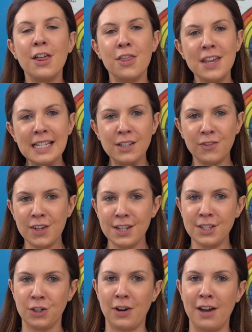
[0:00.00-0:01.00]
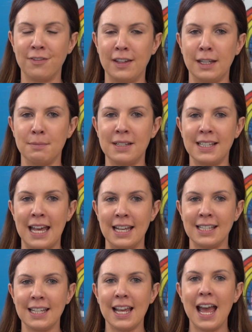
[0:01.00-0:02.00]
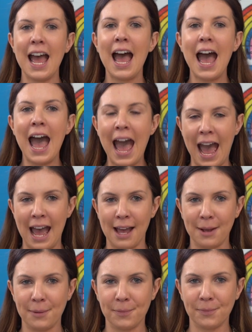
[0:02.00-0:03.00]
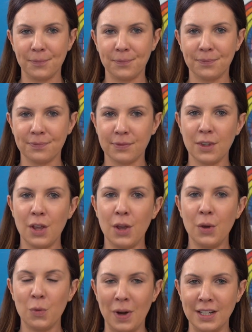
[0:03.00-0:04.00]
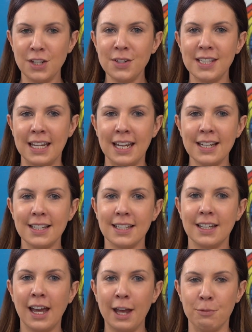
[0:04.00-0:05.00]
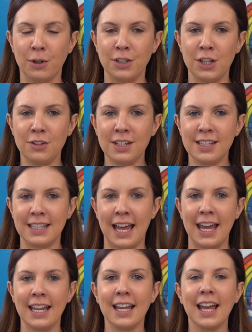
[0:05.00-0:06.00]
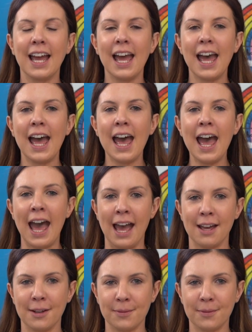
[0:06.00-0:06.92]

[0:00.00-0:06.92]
This first grapheme says ah. When you see it, I want you to say ah.